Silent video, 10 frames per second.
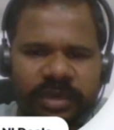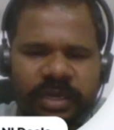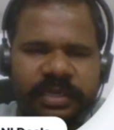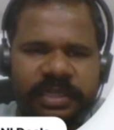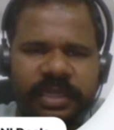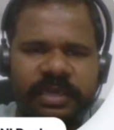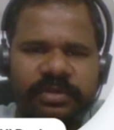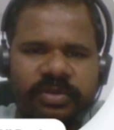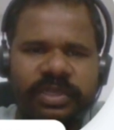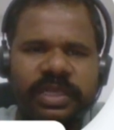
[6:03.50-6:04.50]
run here.
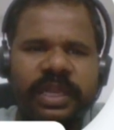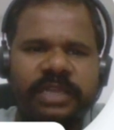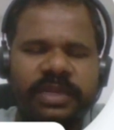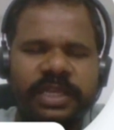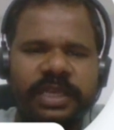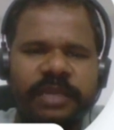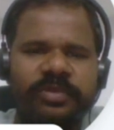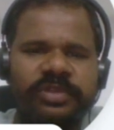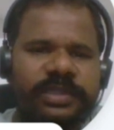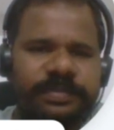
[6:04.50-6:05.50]
So here actually
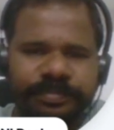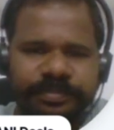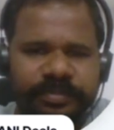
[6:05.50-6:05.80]
I'm using